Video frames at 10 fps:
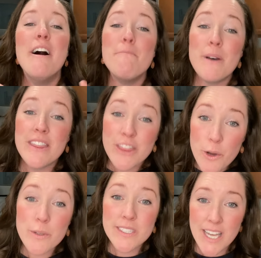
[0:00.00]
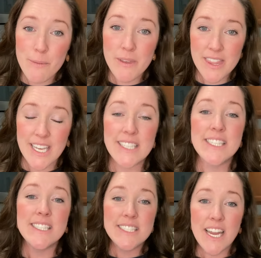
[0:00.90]
but those type of things,
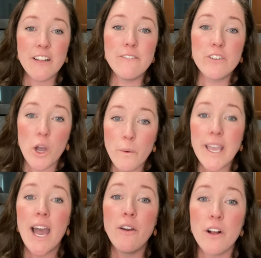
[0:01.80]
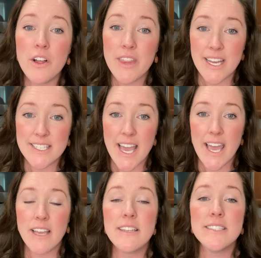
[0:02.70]
instead of going out on that
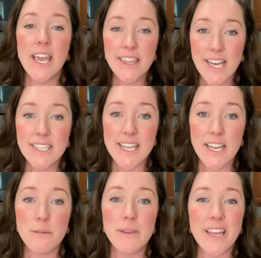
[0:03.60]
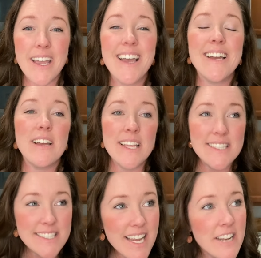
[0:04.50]
day, take that day to be like,
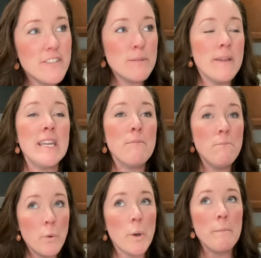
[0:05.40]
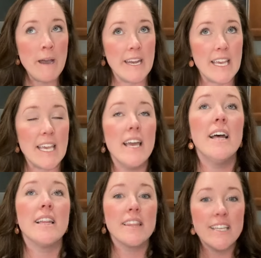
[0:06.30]
instead of spending more money,
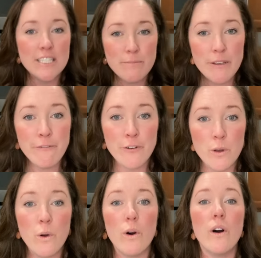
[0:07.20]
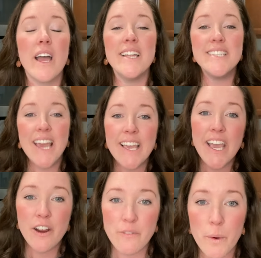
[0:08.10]
let's be frugal and take
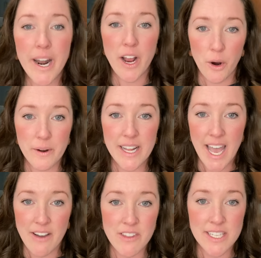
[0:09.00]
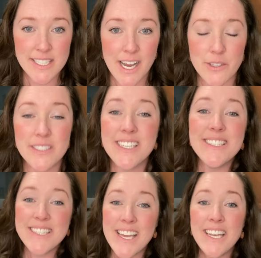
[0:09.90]
care of what I already have in this house.
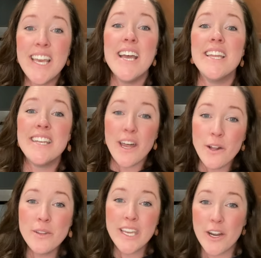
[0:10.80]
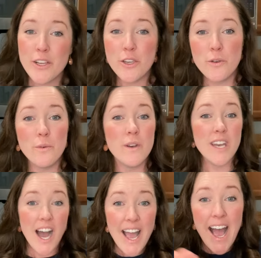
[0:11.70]
Cause then not only are you
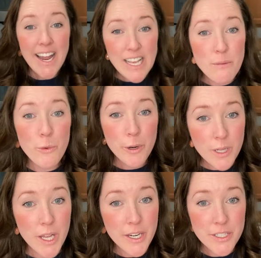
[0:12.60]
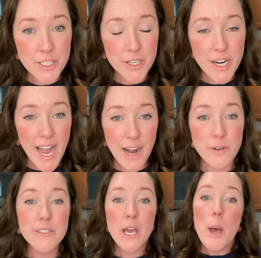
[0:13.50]
not adding more clutter to your
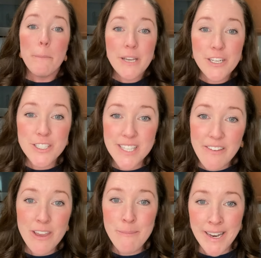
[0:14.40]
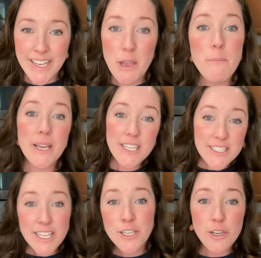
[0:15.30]
house, but you're saving money because
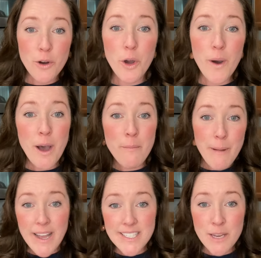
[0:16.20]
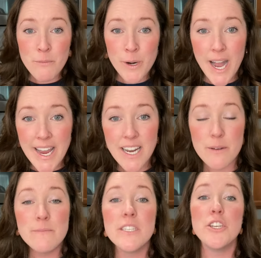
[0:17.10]
then you don't go out and buy 10 more
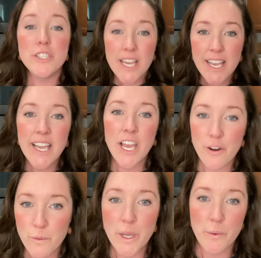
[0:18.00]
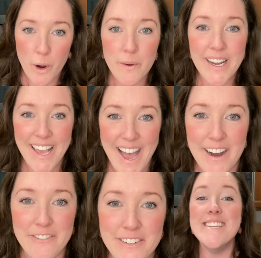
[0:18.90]
items. You're taking care of what you already
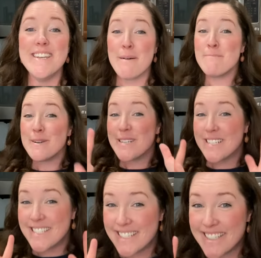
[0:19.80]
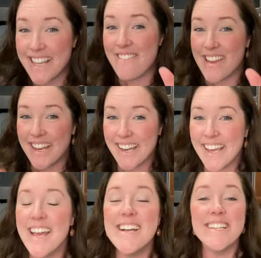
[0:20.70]
have. Number seven,
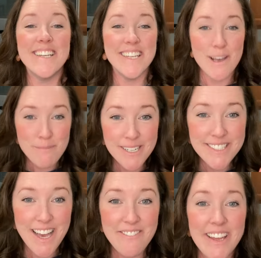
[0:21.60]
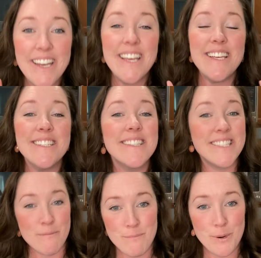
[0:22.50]
number seven is
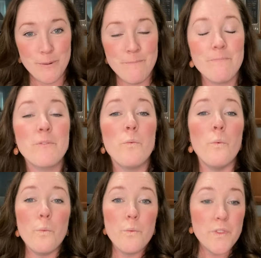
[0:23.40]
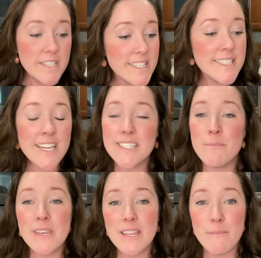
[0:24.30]
simple this is not
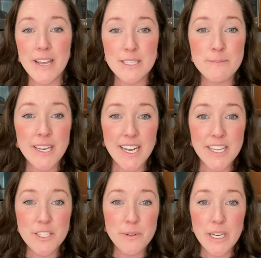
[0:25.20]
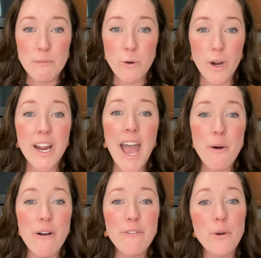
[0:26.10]
something that my husband and I do anymore.
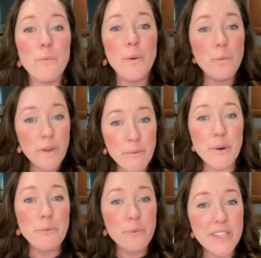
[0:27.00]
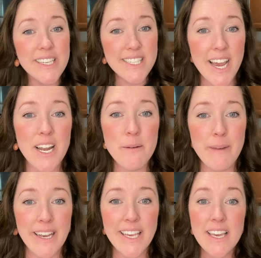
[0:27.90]
However, when we were really tight on
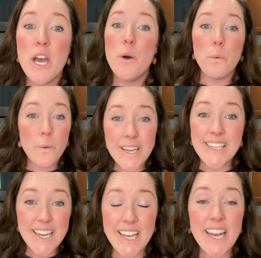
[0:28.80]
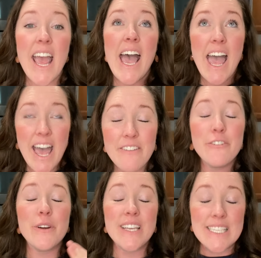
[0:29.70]
money, we did it
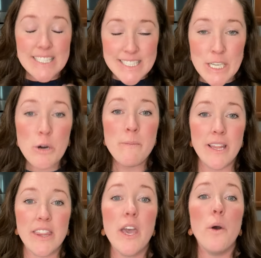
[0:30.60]
every single month.